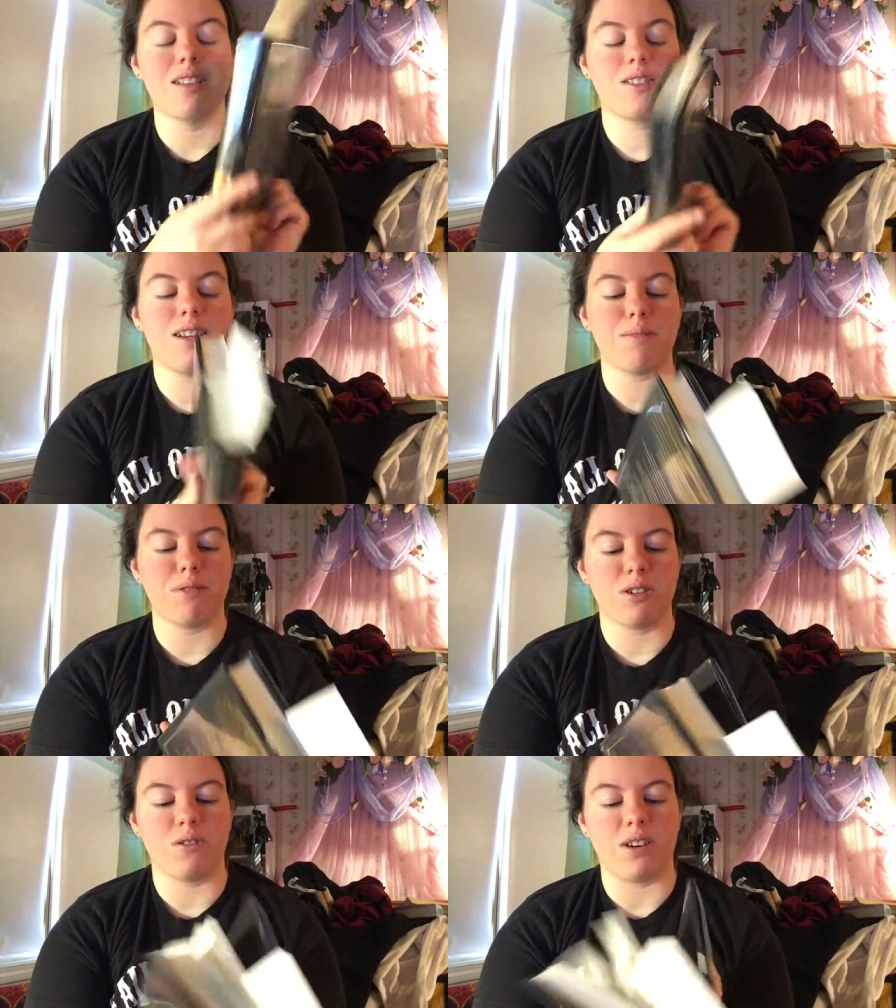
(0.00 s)
So that's
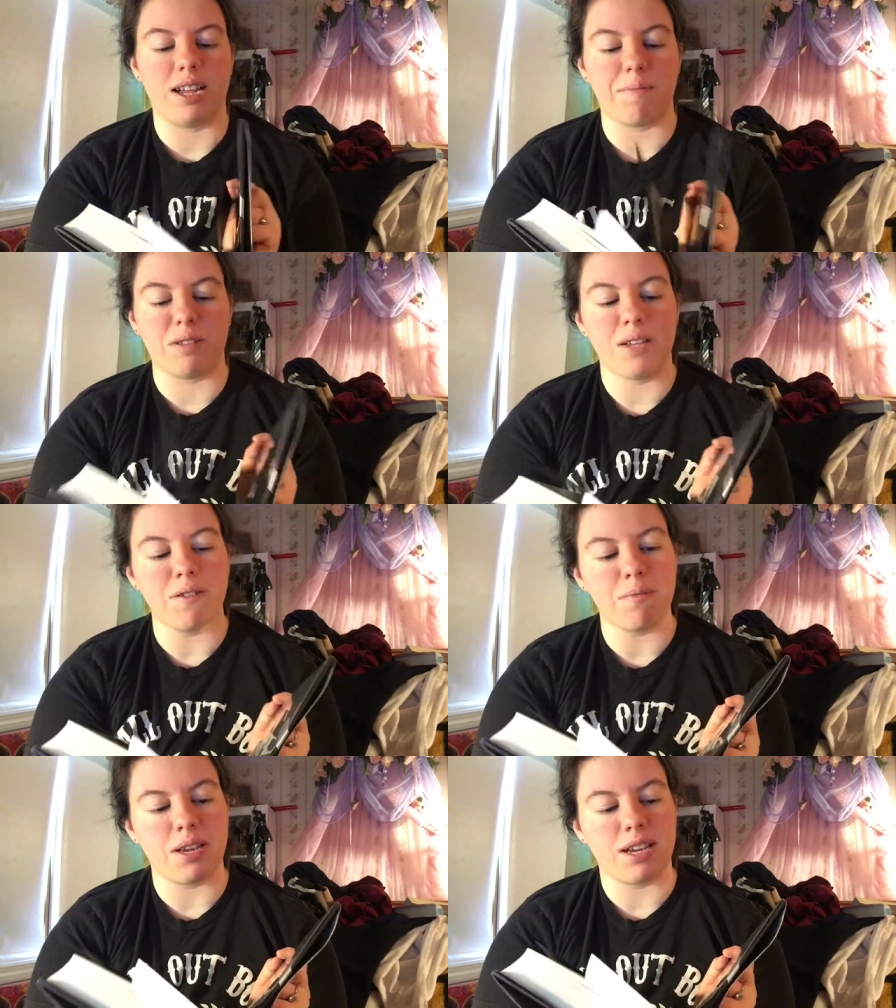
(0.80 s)
pretty cool. I believe
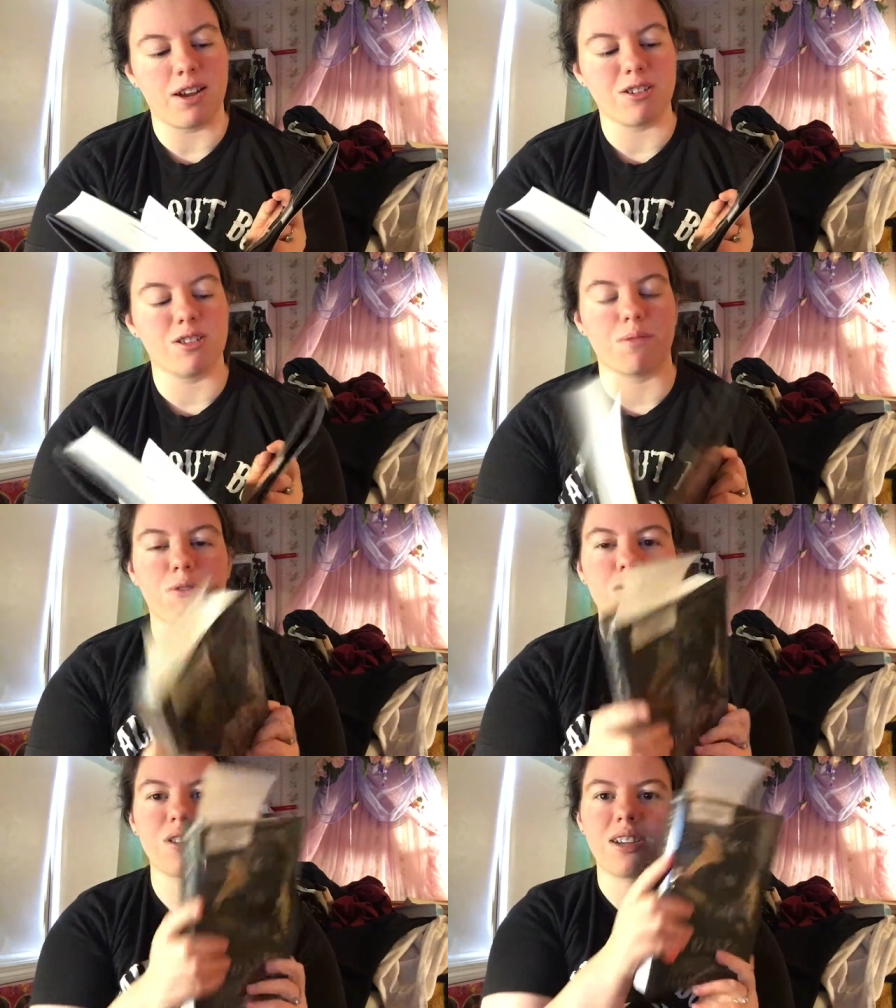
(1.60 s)
our main character is a
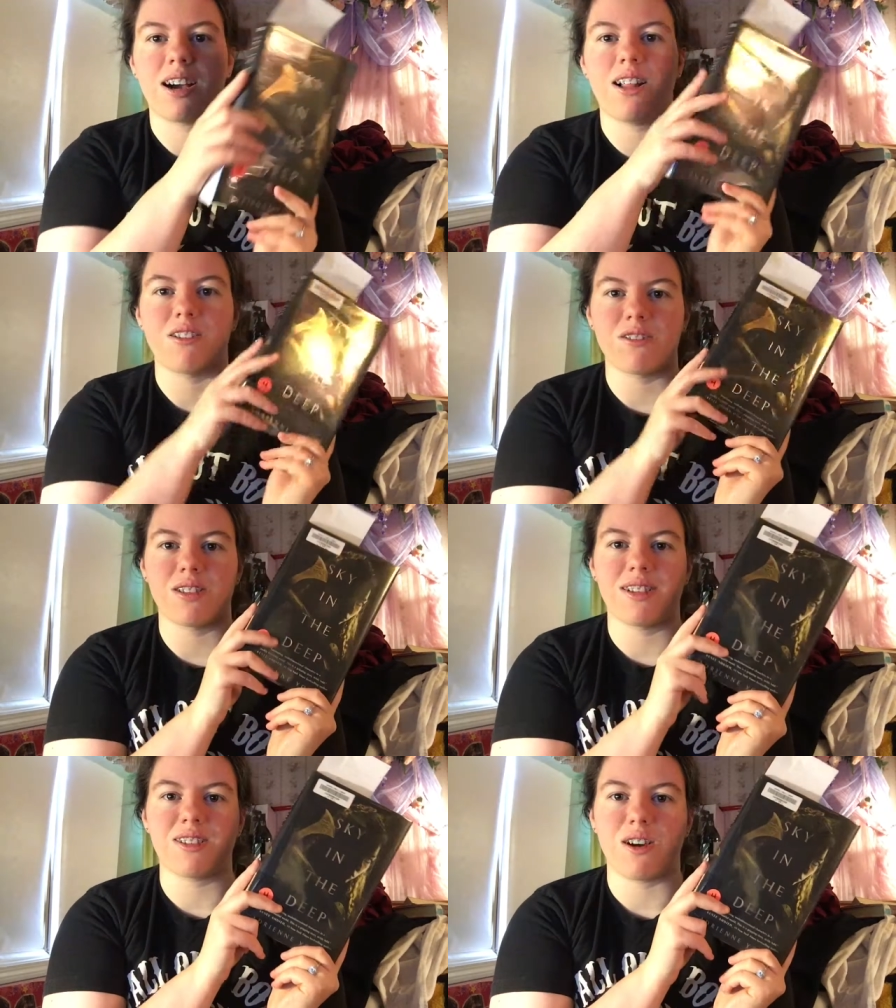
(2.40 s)
person of color,
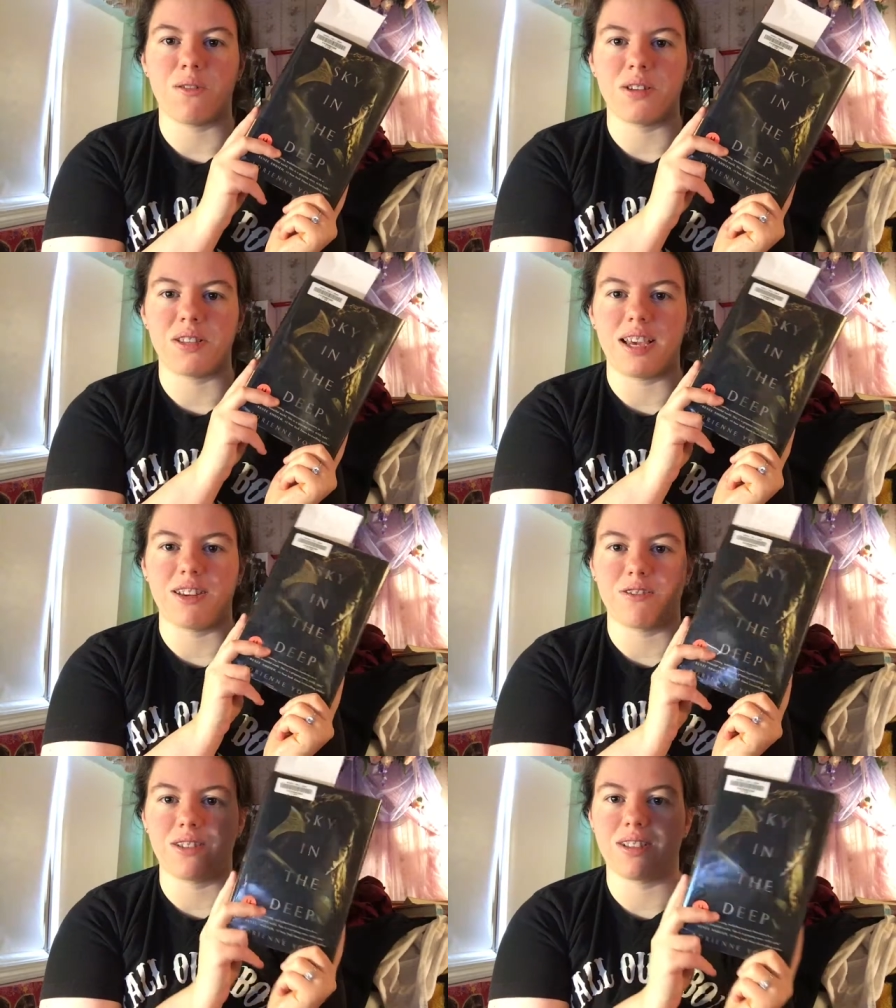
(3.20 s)
so that's always
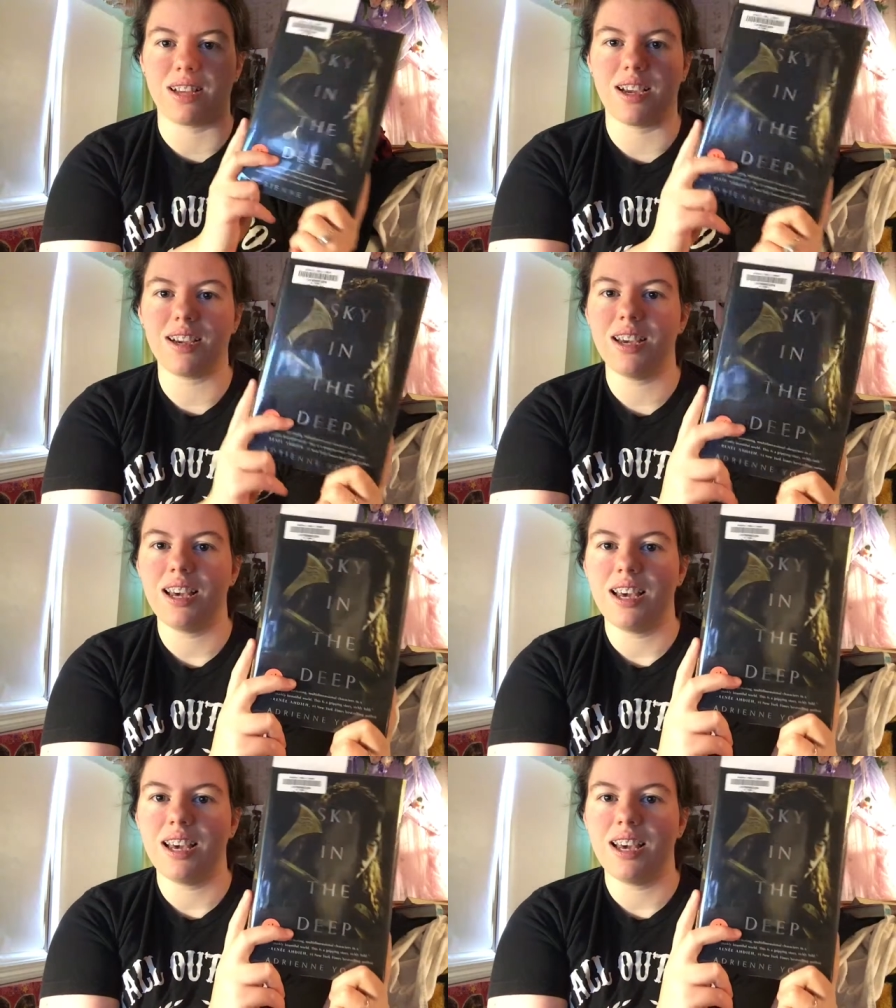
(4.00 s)
interesting.